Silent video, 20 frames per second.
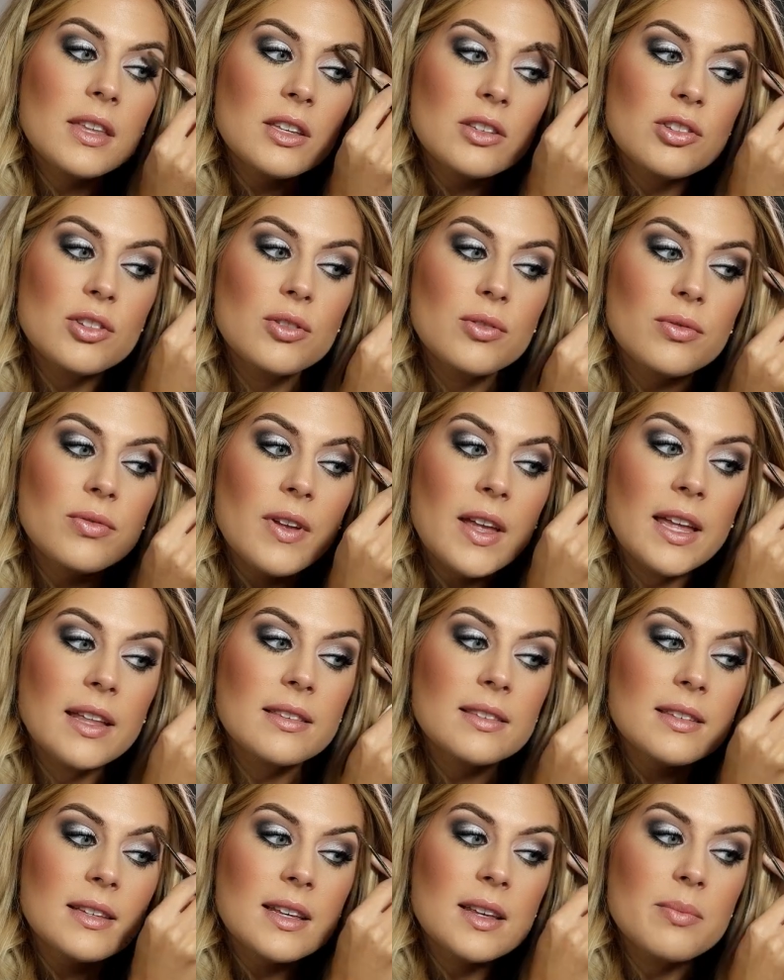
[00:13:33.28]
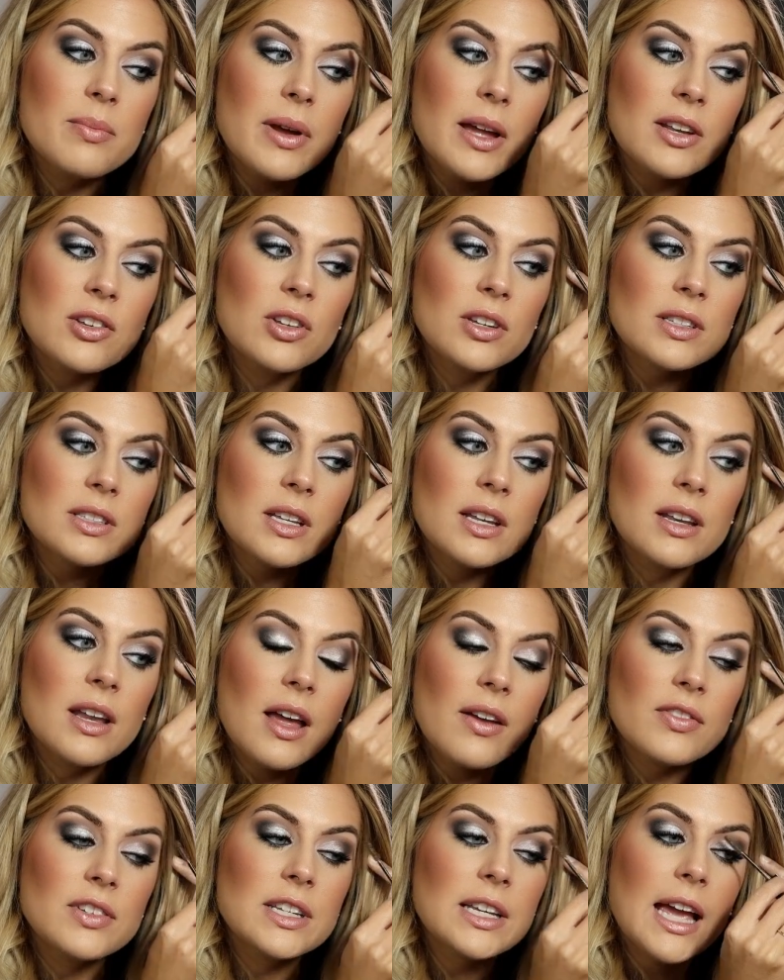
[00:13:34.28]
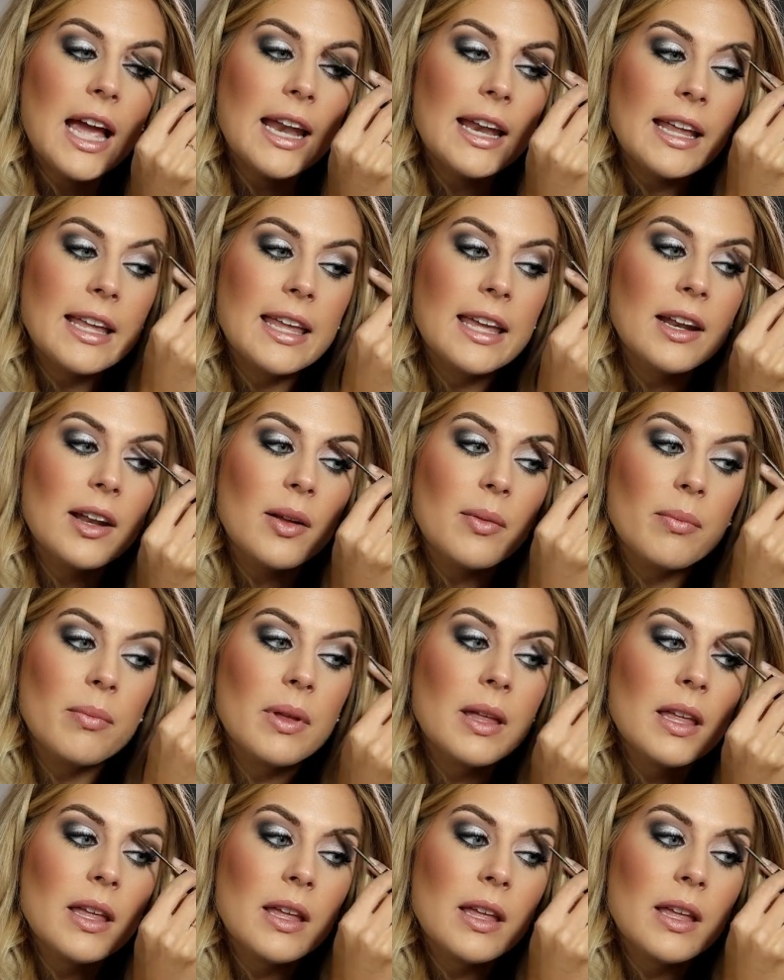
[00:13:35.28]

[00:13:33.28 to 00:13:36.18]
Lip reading: too fancy, but just enough to kind of get them